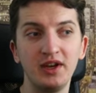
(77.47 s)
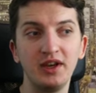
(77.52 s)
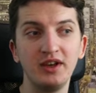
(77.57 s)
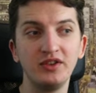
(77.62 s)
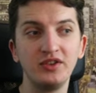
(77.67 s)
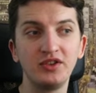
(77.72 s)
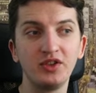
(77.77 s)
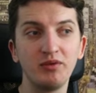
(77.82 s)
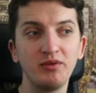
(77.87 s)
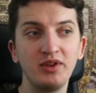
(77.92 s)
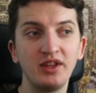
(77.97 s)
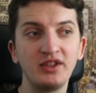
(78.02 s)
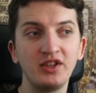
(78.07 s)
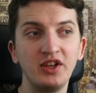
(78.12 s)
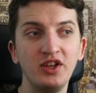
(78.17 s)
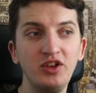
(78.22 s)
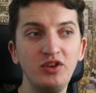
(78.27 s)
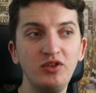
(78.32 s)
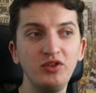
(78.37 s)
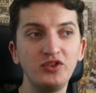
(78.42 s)
So that's a
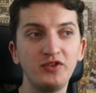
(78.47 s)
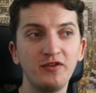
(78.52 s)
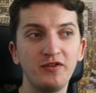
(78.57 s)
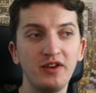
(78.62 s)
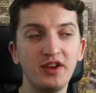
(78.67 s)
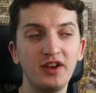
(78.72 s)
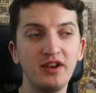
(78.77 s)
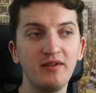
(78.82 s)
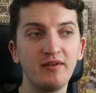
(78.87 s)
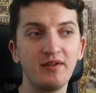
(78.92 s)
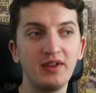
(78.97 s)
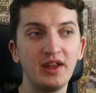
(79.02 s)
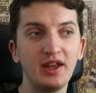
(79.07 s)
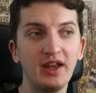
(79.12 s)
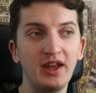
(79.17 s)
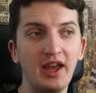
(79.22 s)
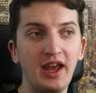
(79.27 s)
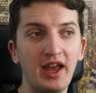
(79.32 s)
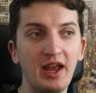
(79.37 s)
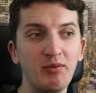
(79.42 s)
huge thing
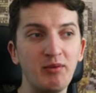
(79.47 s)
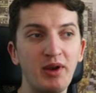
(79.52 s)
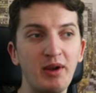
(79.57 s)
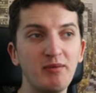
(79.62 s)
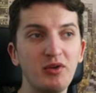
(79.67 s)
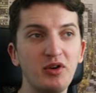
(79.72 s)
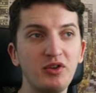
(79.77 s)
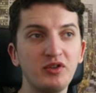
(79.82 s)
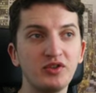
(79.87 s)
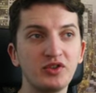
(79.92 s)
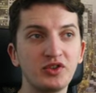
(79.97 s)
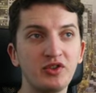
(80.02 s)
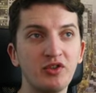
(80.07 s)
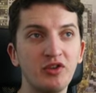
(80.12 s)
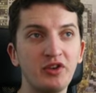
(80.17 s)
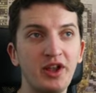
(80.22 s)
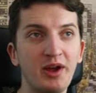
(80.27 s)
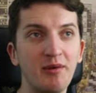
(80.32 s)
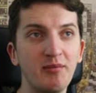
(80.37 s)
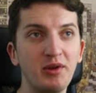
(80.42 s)
and when I'm going to scroll
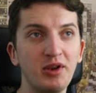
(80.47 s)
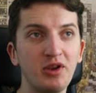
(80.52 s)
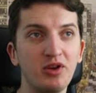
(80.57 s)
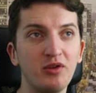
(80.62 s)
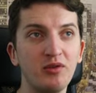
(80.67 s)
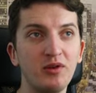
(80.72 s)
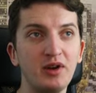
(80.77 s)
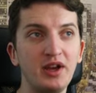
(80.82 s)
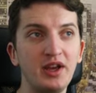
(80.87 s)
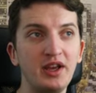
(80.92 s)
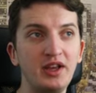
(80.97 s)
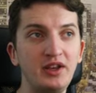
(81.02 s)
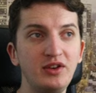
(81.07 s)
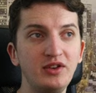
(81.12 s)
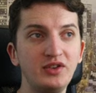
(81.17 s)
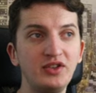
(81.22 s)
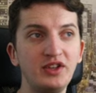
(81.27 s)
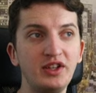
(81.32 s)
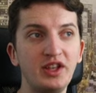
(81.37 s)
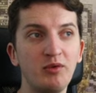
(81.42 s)
down below, you
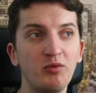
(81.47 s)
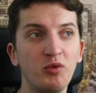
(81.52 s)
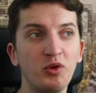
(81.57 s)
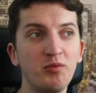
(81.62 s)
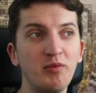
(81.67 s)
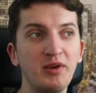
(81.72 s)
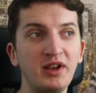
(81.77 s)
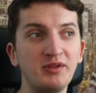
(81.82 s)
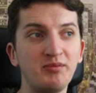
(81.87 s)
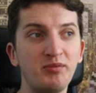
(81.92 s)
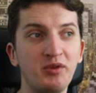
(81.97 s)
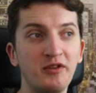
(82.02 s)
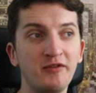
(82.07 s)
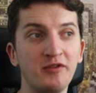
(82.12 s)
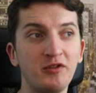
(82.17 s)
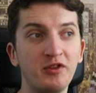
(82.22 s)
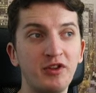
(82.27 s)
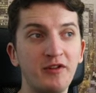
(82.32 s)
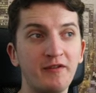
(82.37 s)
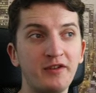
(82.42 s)
see that what makes
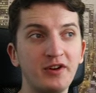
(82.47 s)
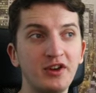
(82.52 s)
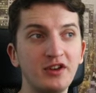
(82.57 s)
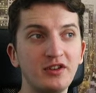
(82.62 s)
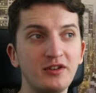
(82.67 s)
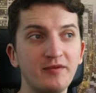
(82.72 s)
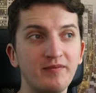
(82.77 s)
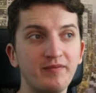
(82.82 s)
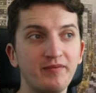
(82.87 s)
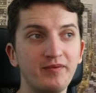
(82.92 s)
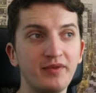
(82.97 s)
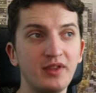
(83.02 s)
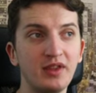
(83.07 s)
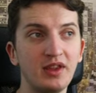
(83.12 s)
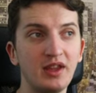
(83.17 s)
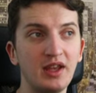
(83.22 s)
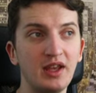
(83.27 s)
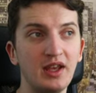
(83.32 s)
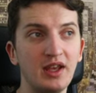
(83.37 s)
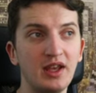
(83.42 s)
Printful different.
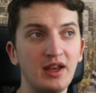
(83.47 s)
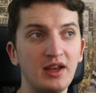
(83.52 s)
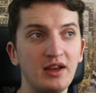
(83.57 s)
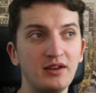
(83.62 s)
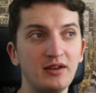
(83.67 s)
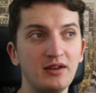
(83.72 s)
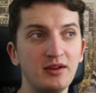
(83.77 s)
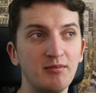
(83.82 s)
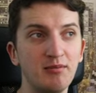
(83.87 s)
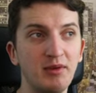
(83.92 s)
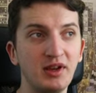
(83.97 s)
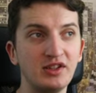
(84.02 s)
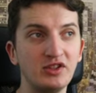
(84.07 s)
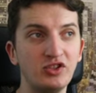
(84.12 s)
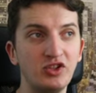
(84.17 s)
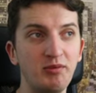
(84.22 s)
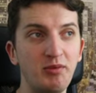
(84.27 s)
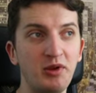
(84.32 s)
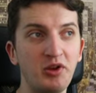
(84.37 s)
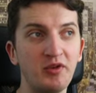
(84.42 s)
Best
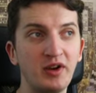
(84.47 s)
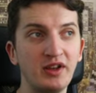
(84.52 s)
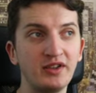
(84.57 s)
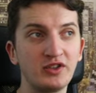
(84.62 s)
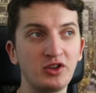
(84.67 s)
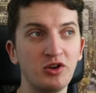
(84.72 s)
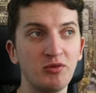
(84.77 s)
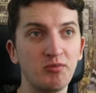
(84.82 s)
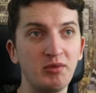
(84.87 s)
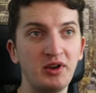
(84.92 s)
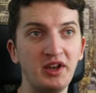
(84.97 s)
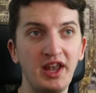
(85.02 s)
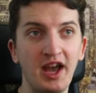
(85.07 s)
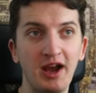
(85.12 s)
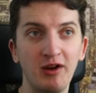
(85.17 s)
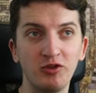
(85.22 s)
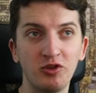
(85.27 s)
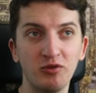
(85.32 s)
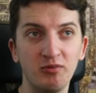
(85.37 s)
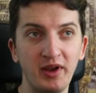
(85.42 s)
shipping rates, complete
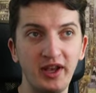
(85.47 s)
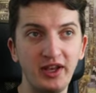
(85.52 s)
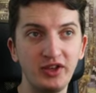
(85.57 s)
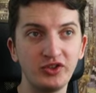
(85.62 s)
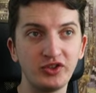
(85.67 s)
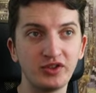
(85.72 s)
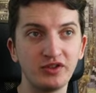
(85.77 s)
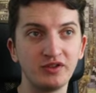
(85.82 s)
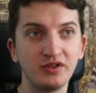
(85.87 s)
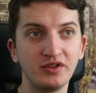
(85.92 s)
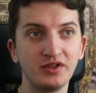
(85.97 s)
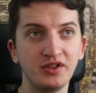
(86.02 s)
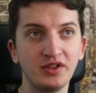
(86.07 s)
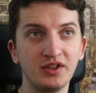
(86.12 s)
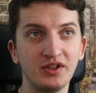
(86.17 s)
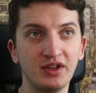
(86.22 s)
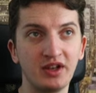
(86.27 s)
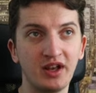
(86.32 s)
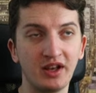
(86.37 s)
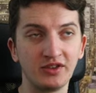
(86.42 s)
automations,
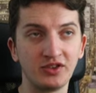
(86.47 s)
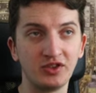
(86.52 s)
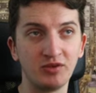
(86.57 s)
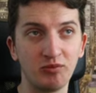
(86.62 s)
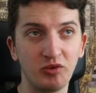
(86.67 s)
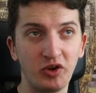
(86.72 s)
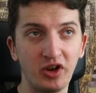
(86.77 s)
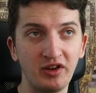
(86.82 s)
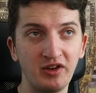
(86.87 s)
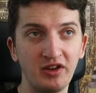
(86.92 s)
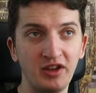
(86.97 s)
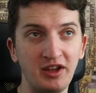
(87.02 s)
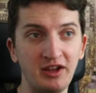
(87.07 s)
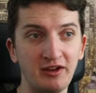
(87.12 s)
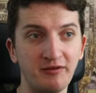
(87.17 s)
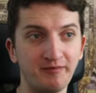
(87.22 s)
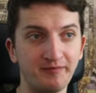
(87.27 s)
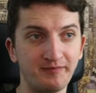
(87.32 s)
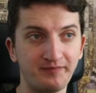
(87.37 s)
custom branding,